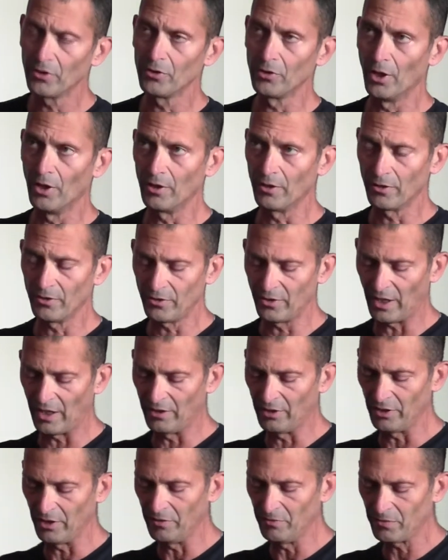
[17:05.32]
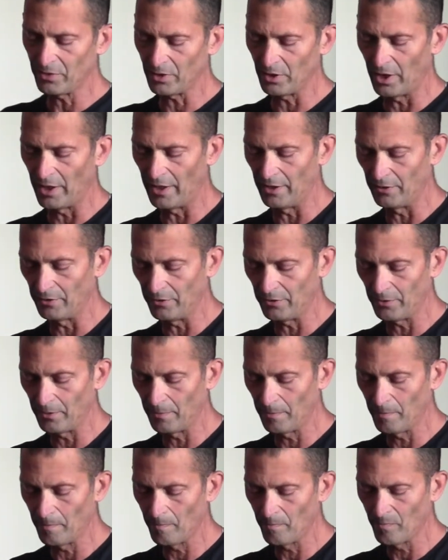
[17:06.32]
the lungs and lymph glands.
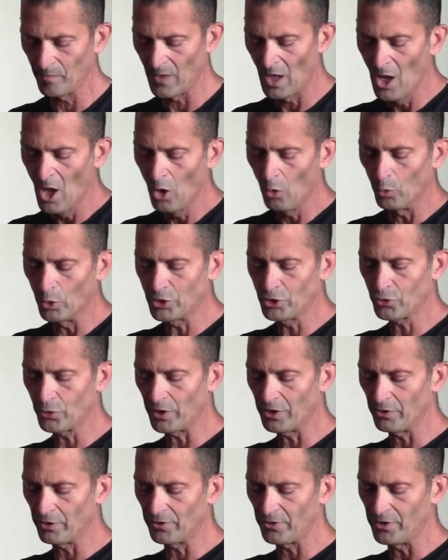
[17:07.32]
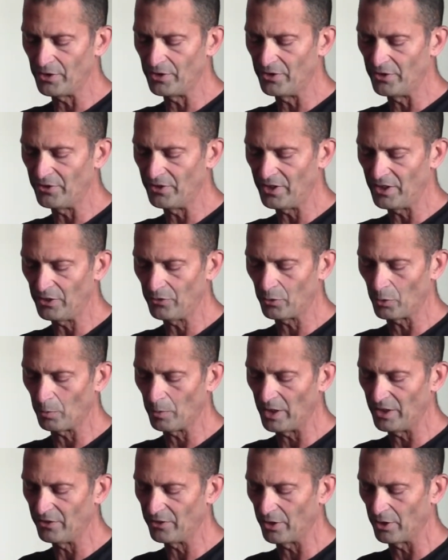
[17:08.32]
What triggers the disease
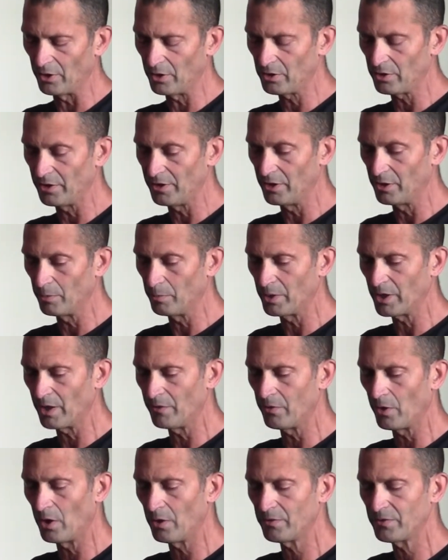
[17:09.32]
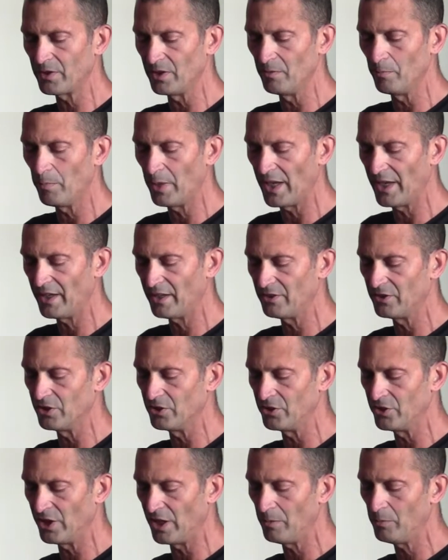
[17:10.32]
remains unclear, but I've often
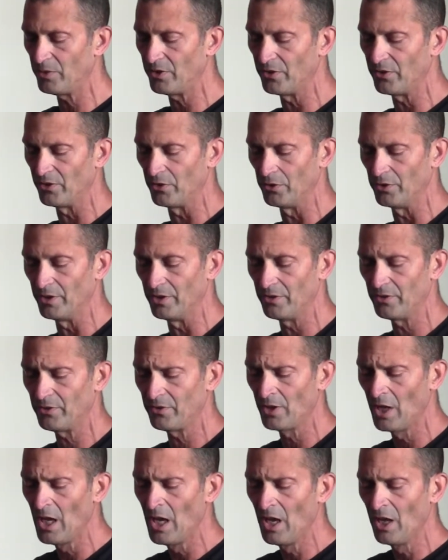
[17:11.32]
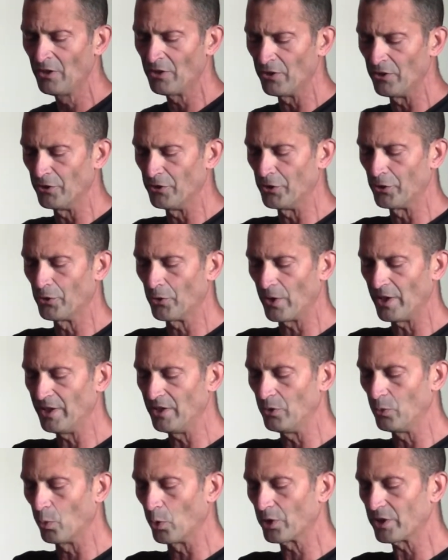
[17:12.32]
pegged James's illness to the
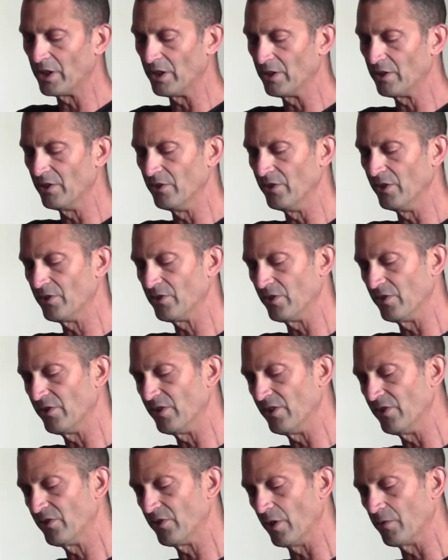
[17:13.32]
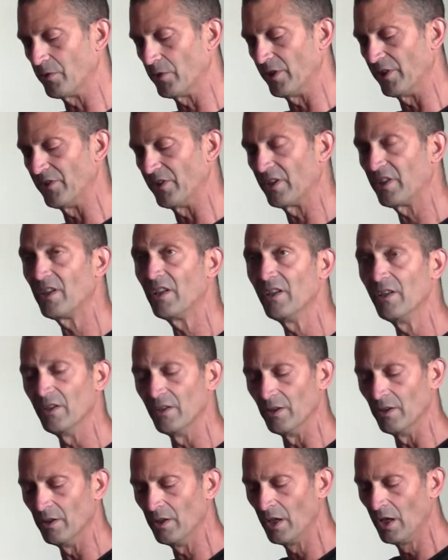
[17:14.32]
degraded working conditions he suffered as a
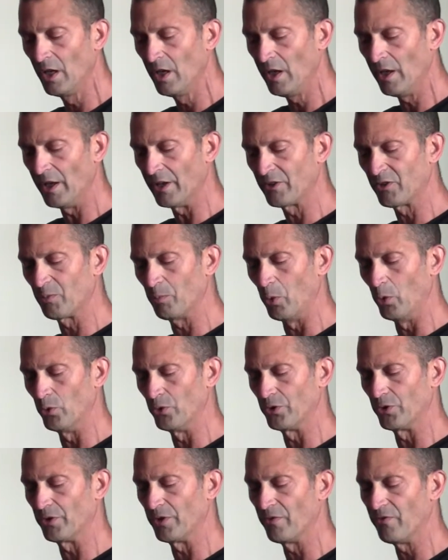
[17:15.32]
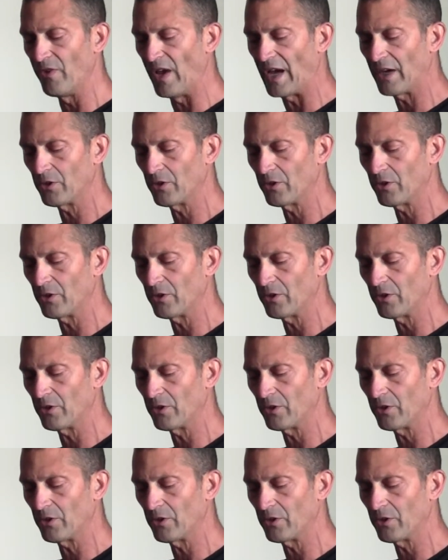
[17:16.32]
kid, exposure to